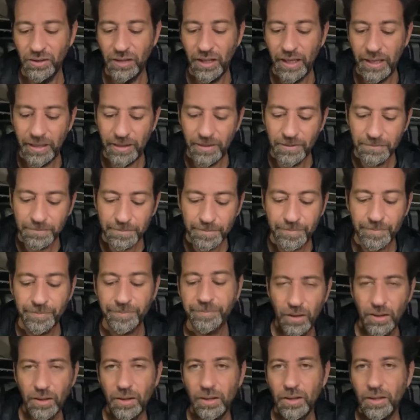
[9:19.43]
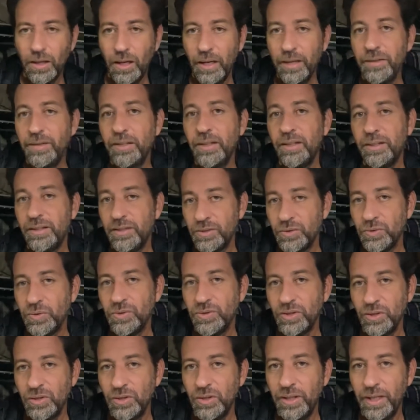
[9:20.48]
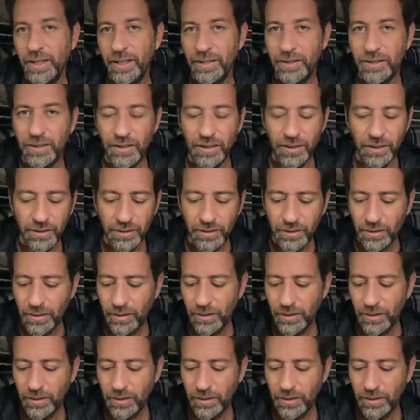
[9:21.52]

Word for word: late, I think this was a good idea.